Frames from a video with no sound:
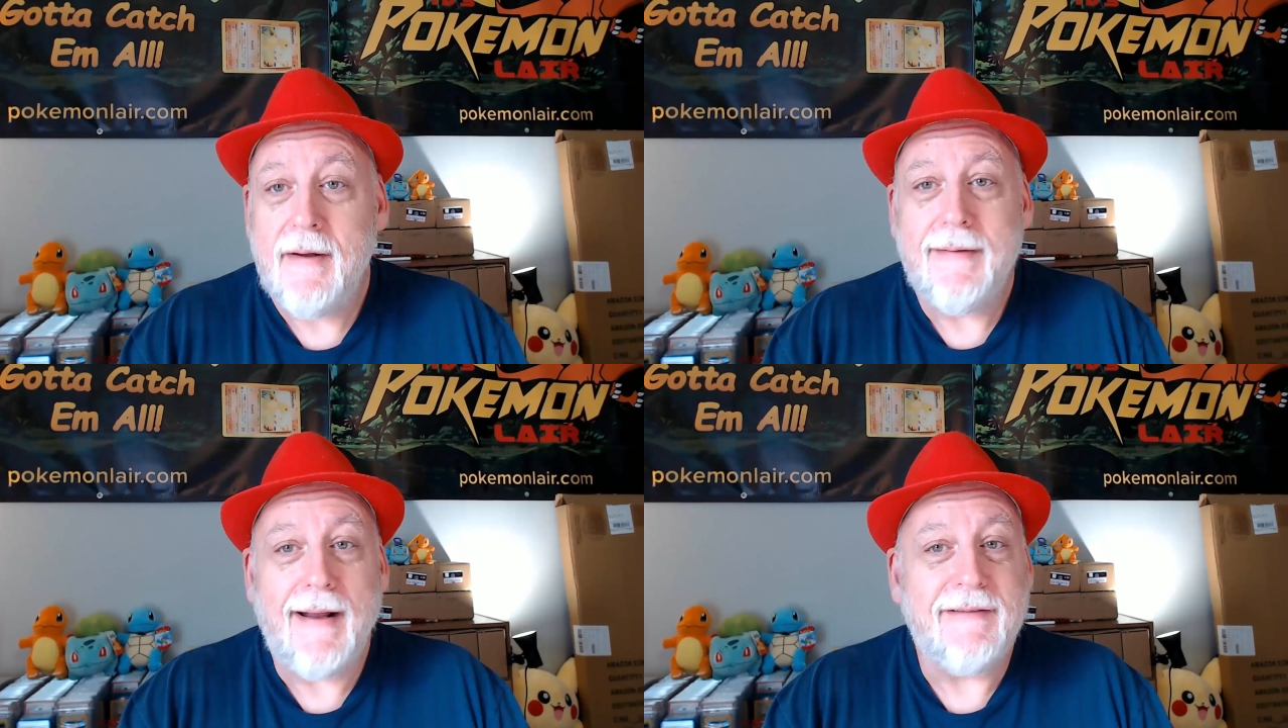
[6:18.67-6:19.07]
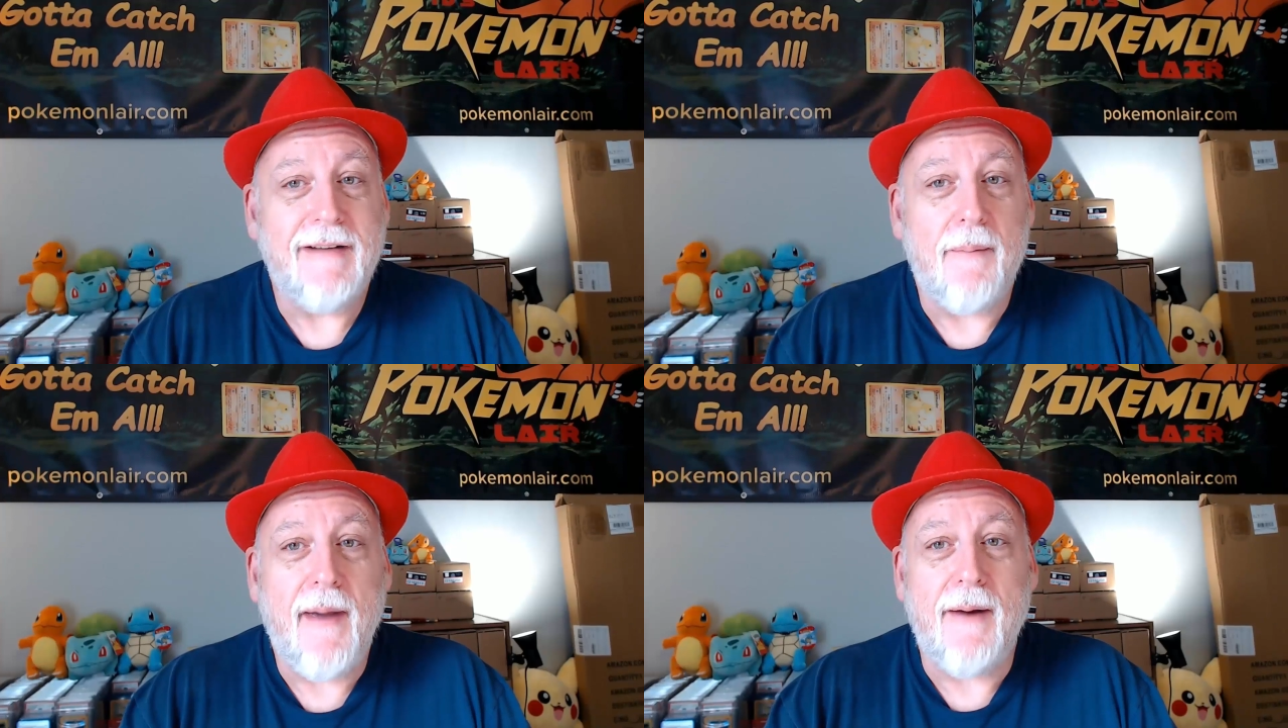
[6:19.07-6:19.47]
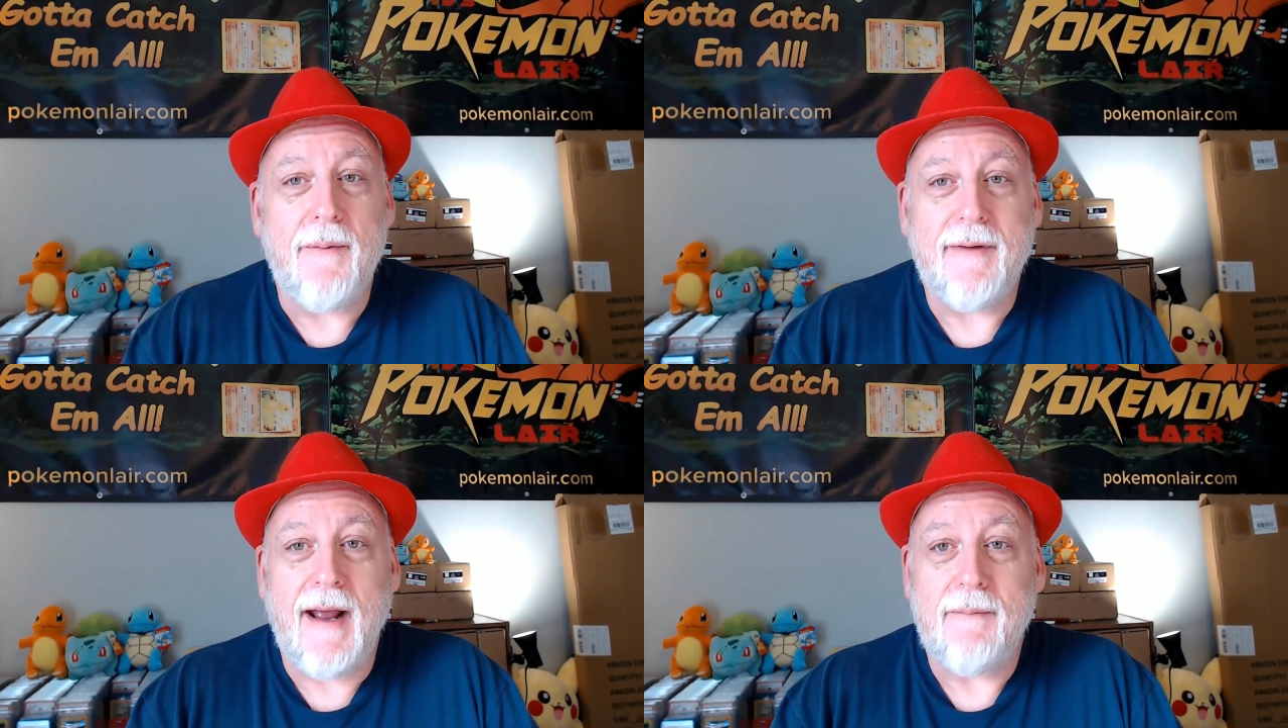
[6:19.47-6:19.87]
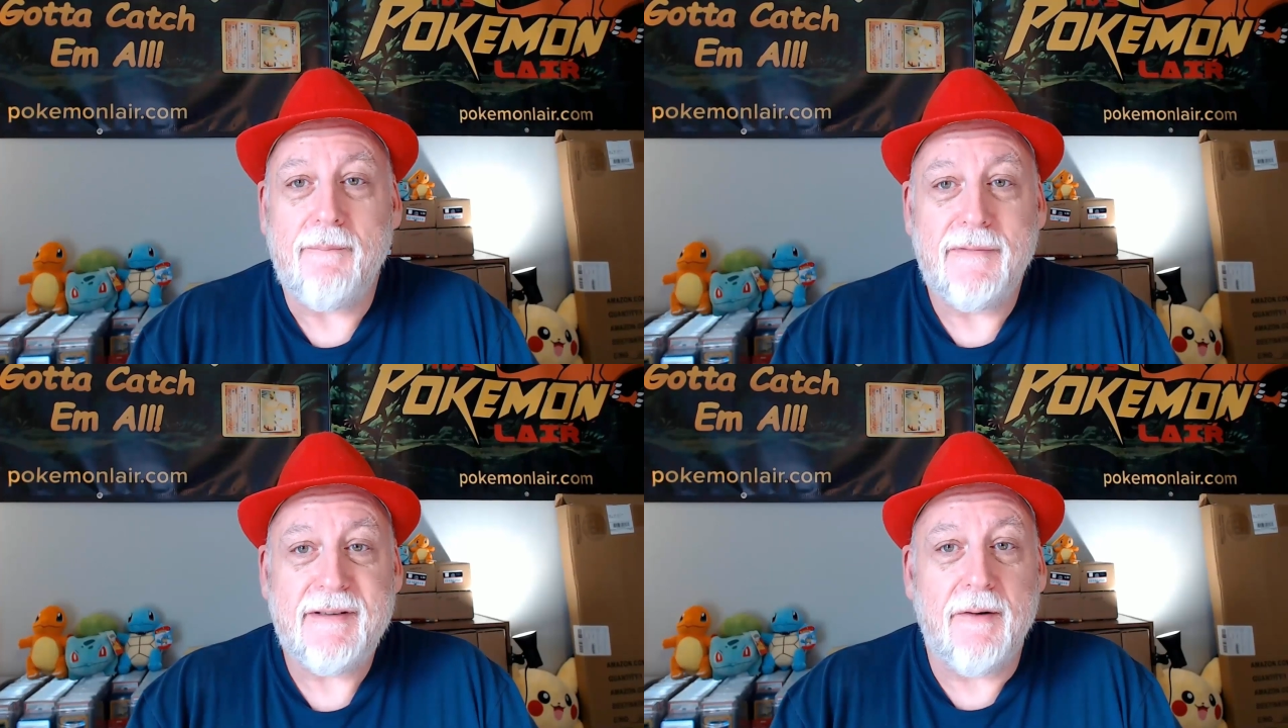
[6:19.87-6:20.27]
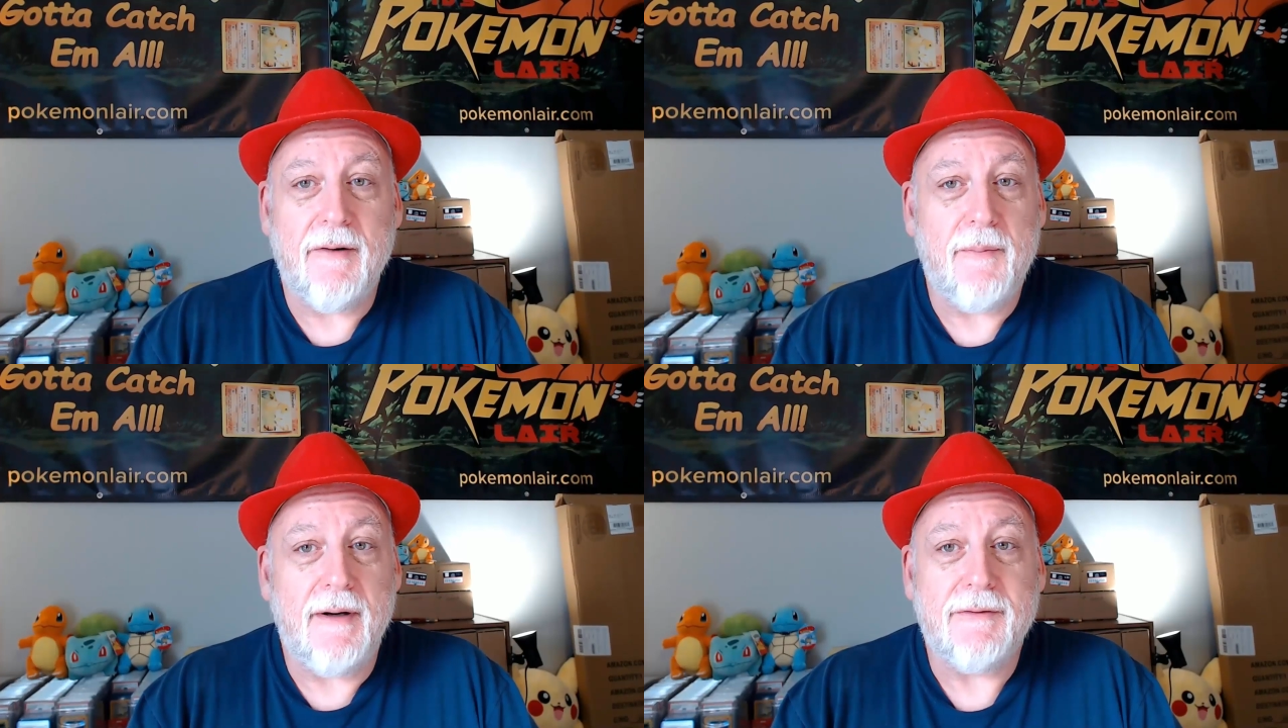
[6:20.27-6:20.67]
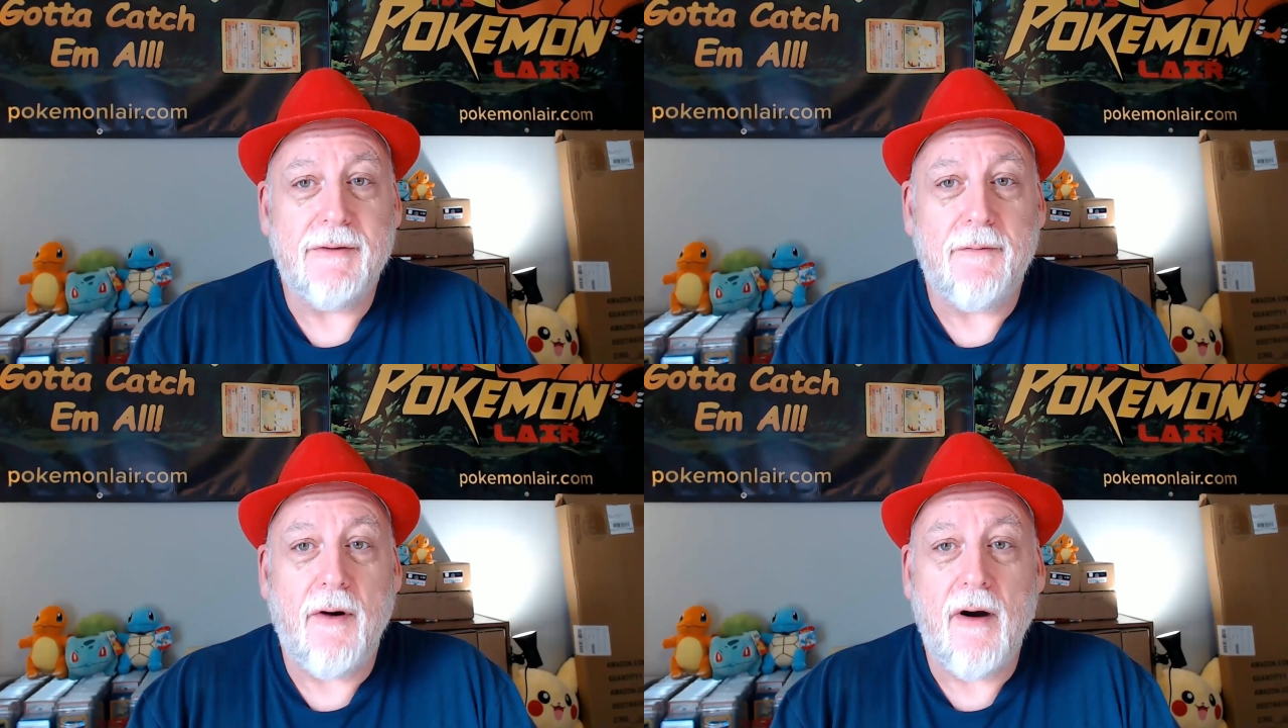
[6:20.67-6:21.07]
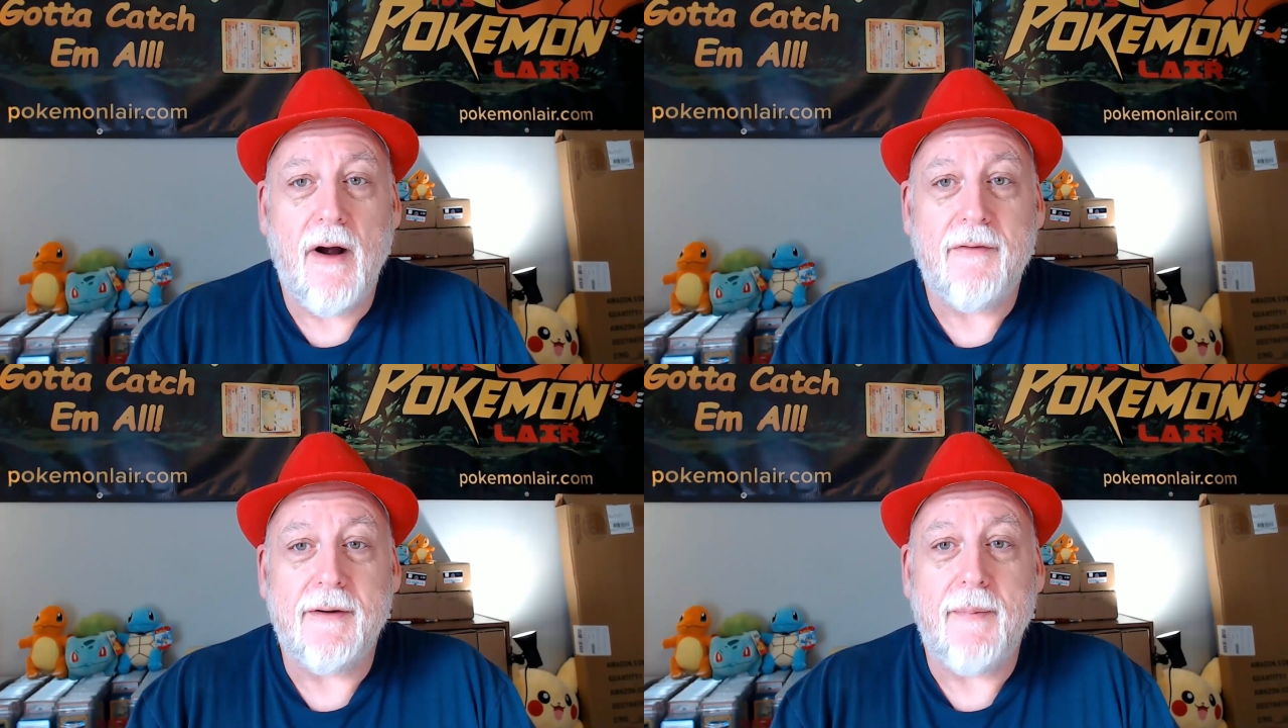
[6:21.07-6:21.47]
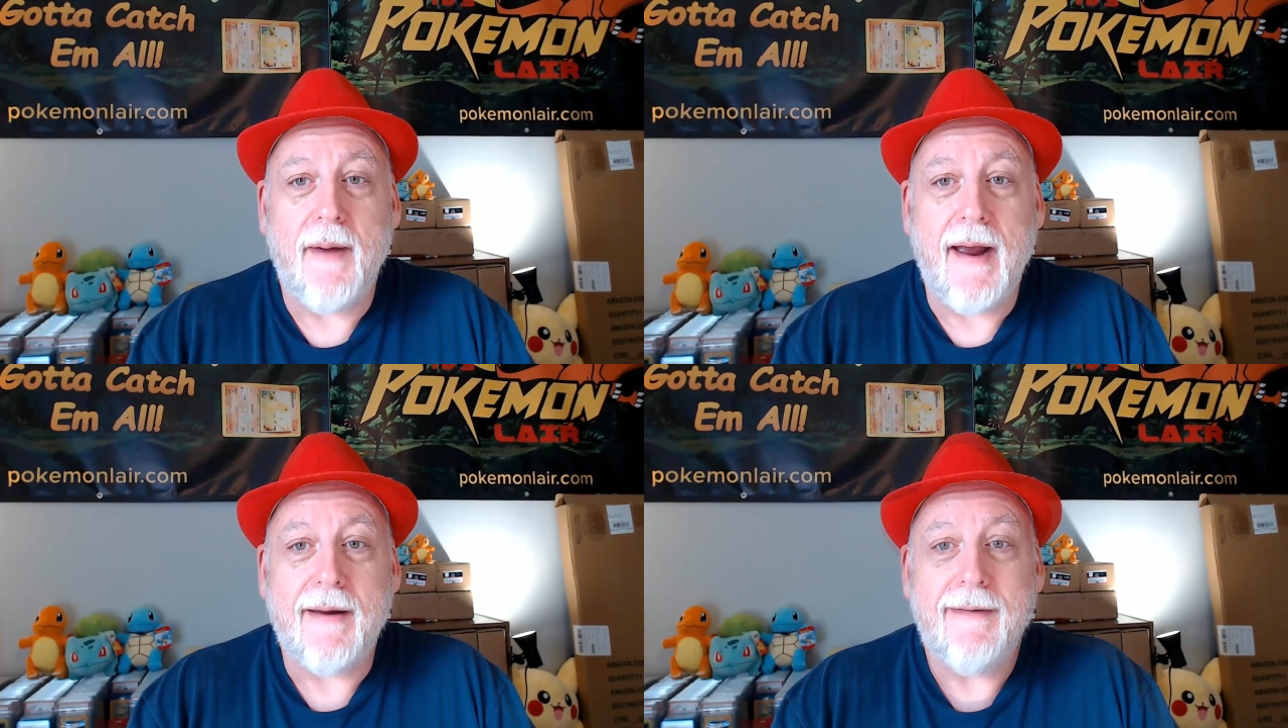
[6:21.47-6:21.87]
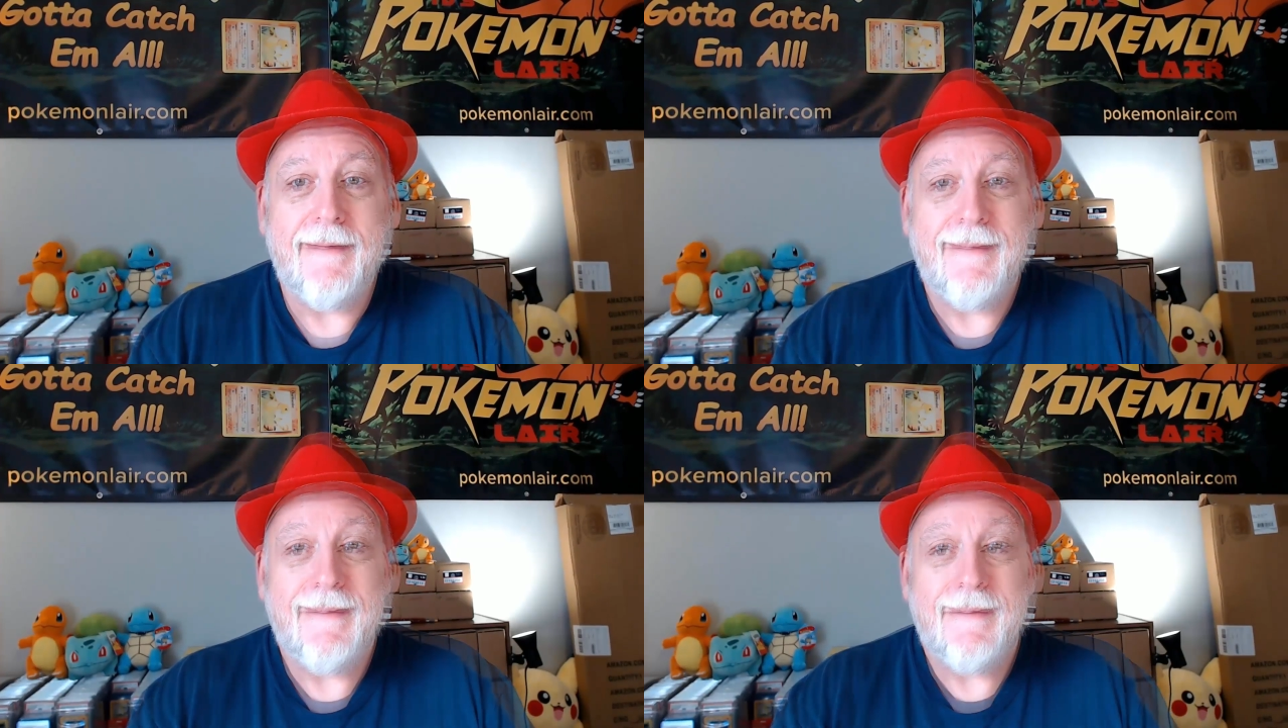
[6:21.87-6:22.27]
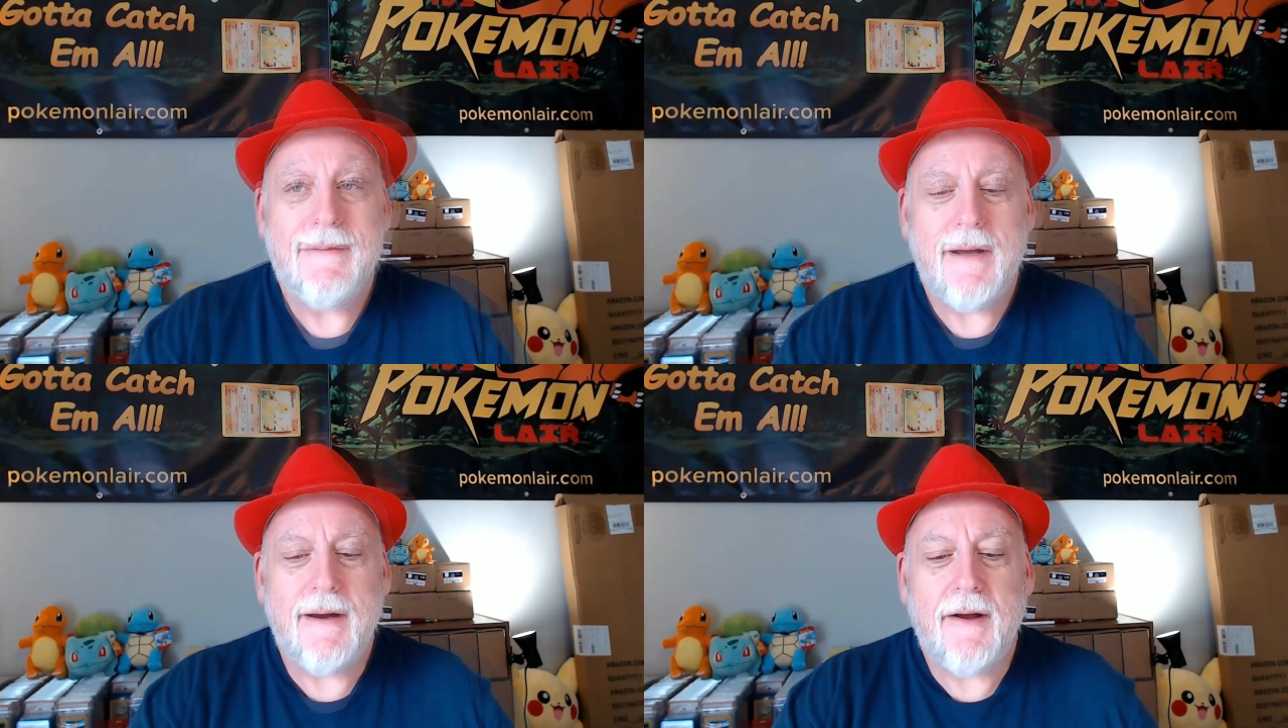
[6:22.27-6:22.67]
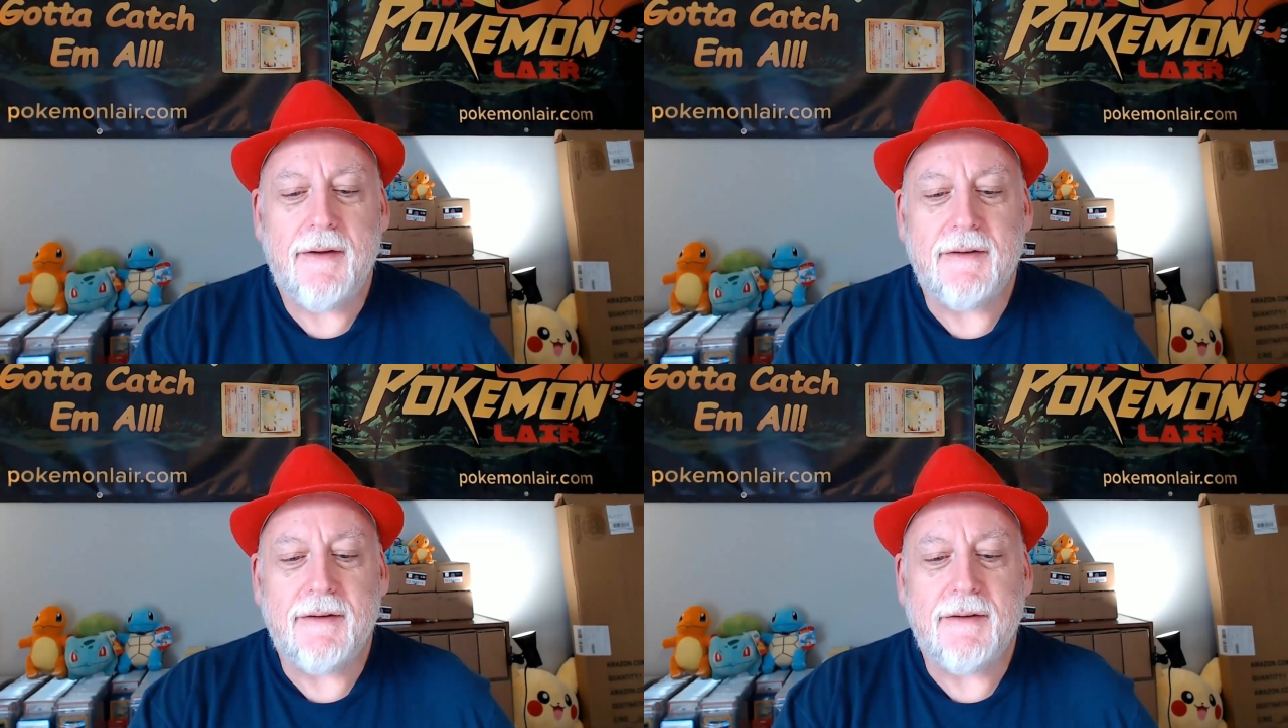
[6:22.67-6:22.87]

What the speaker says: That's not bad with that centering being so far off on the back. Check out this